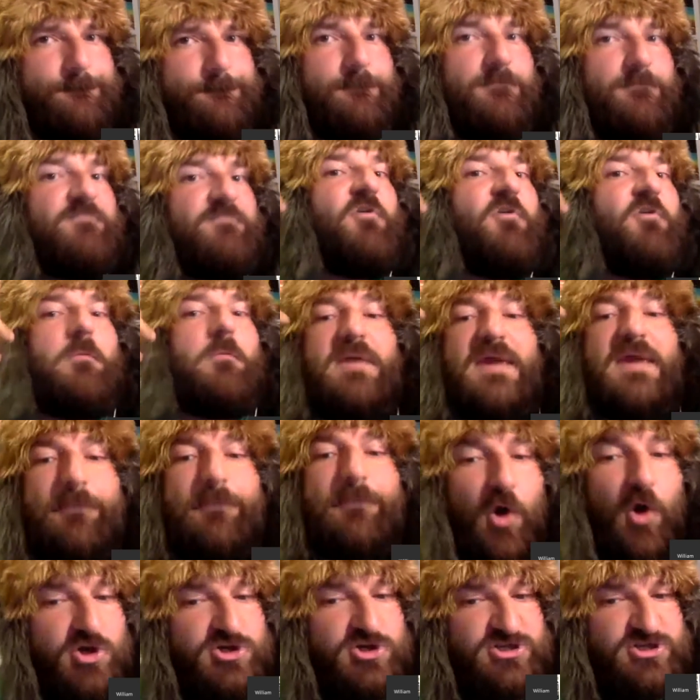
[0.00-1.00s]
For me
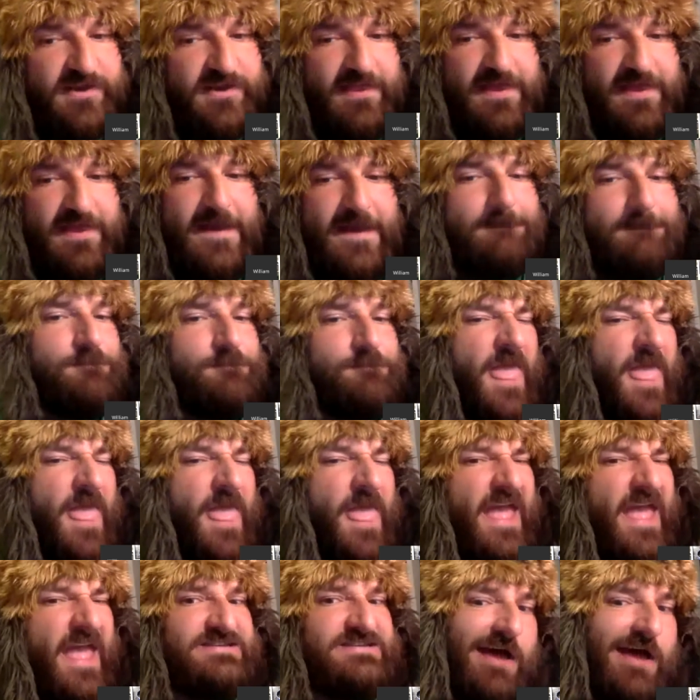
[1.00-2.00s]
personally,
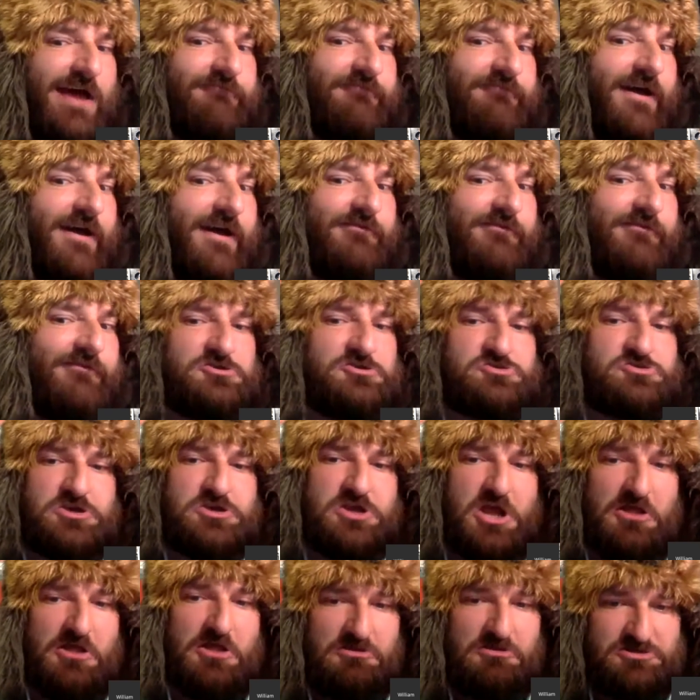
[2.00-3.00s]
it's not
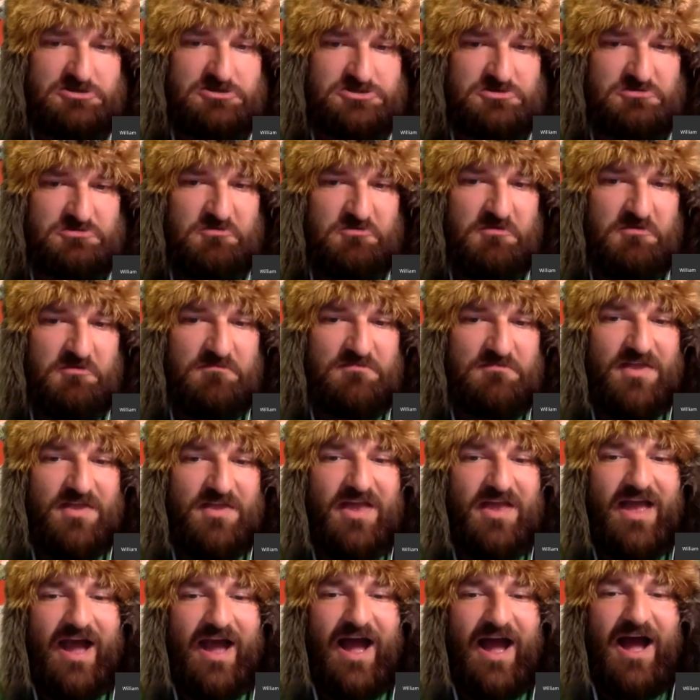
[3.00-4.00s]
$500 cool.
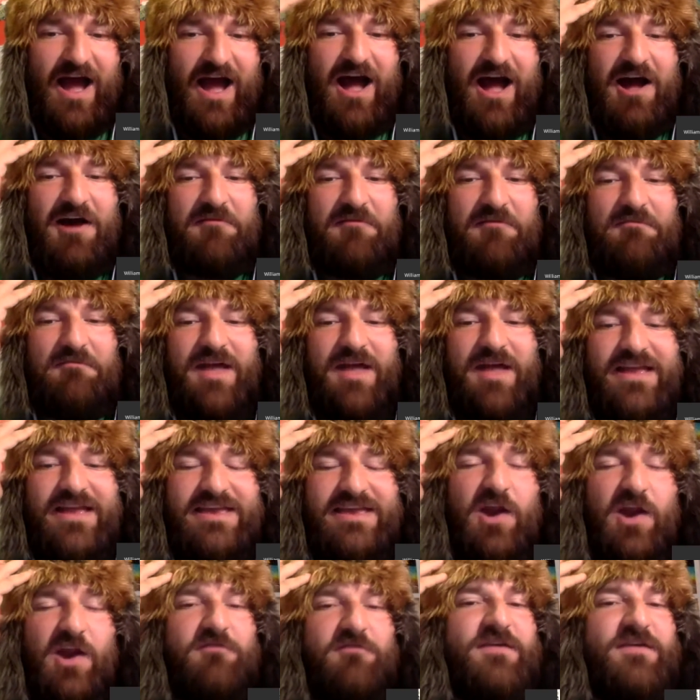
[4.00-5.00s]

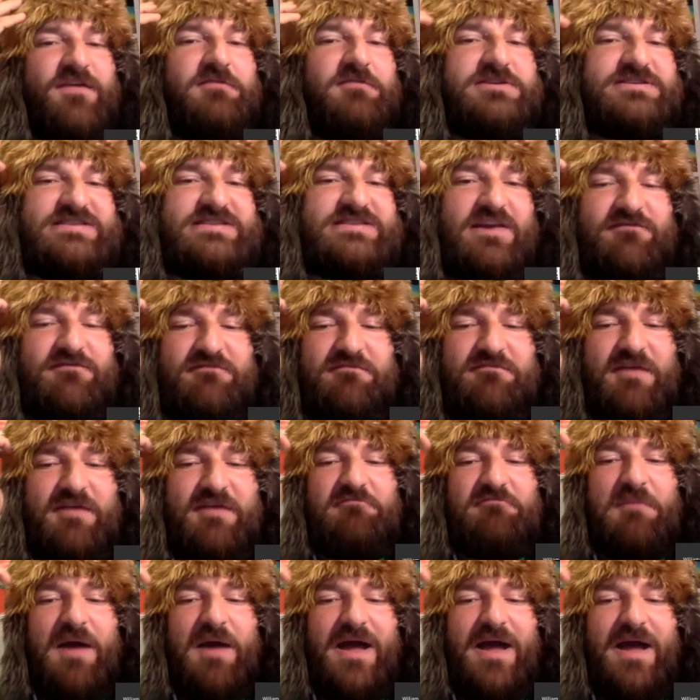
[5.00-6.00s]

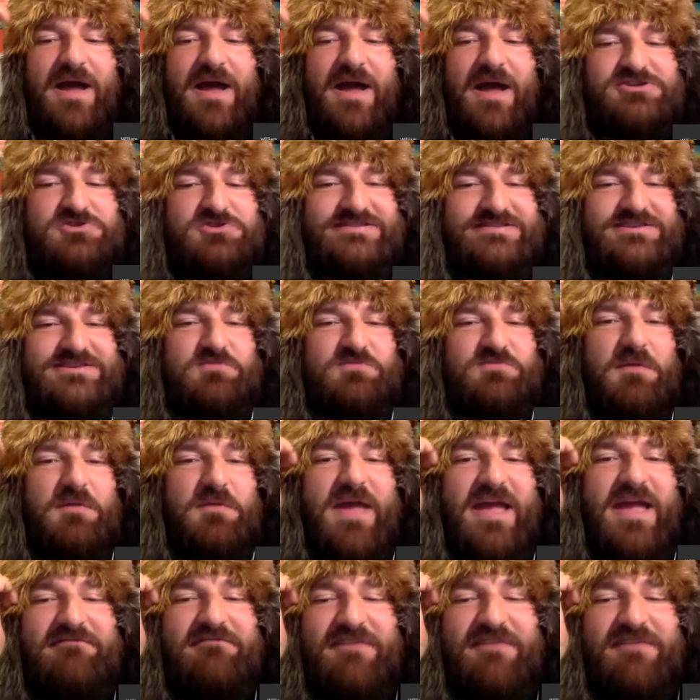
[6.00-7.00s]
If my choices
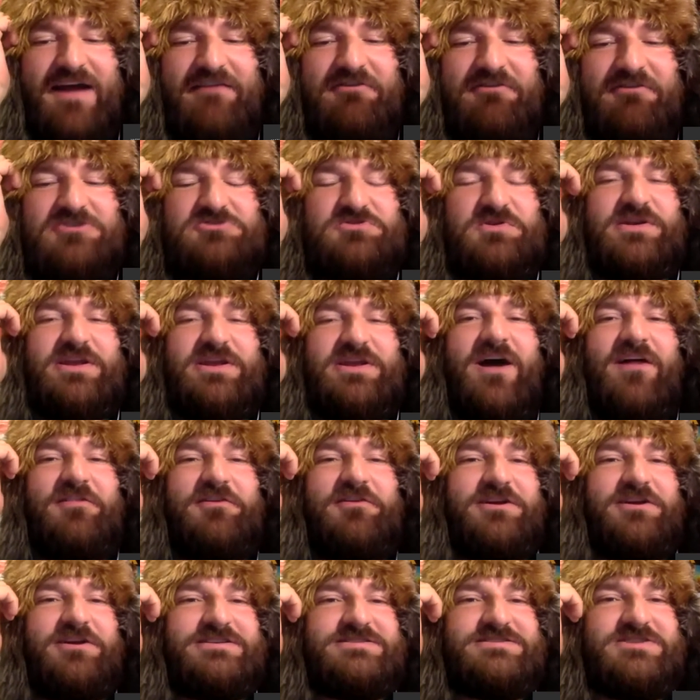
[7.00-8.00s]
were pay
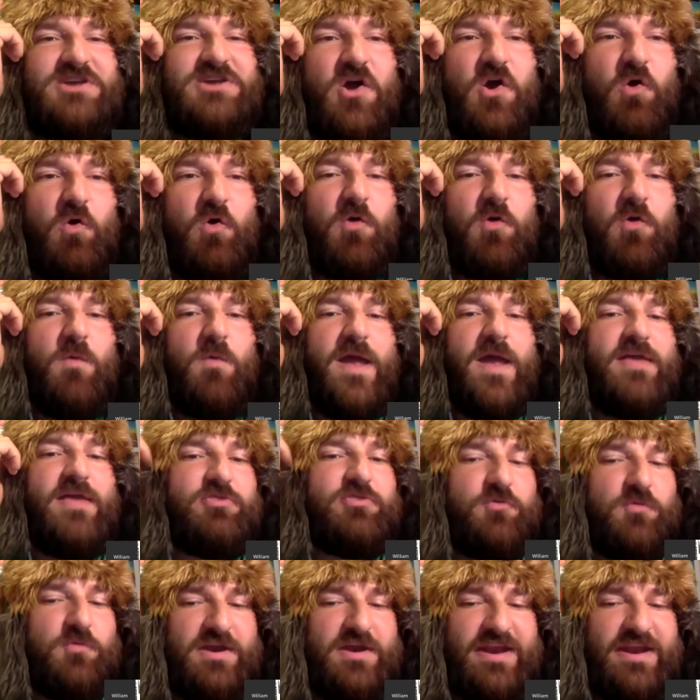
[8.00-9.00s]
$500 or wait
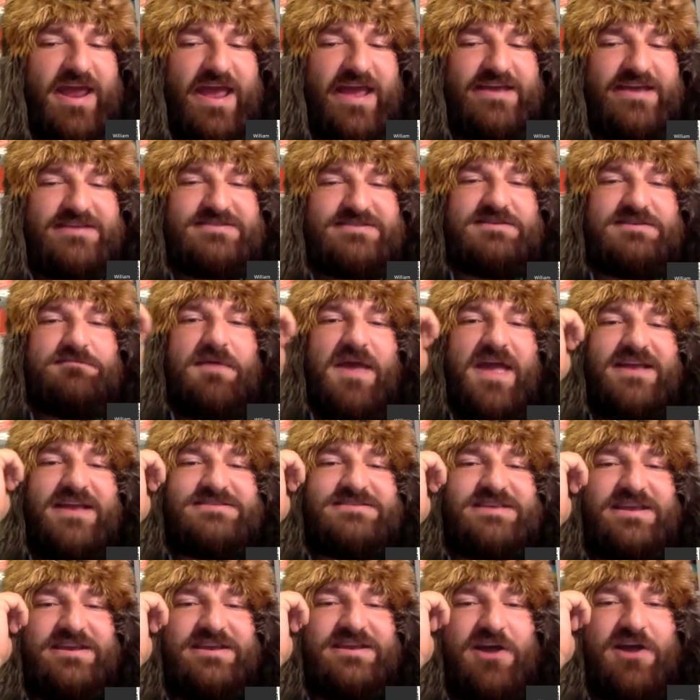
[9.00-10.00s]
3 days and pay
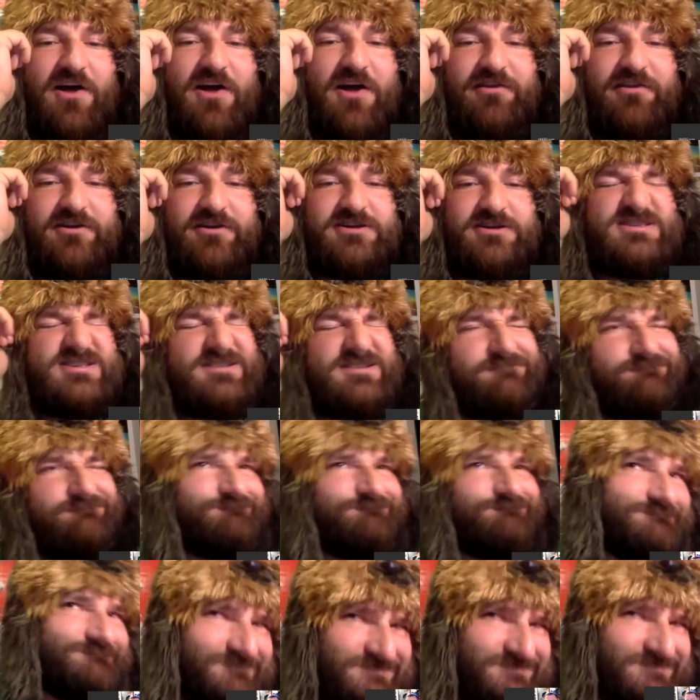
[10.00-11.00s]
$10,
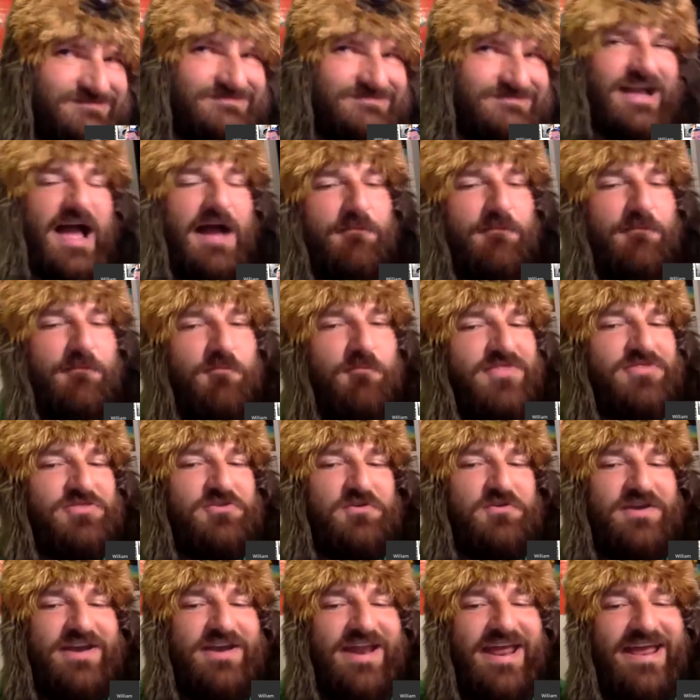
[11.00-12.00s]
I'm waiting
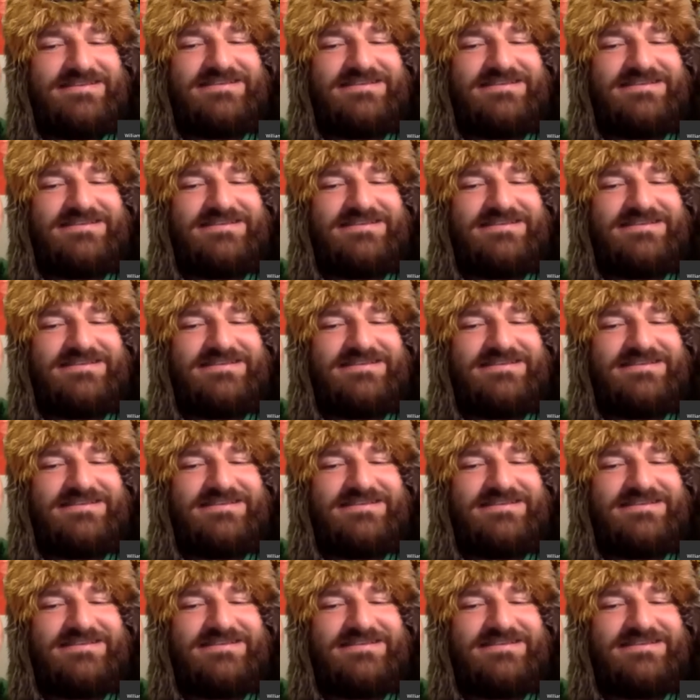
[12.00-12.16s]
3 days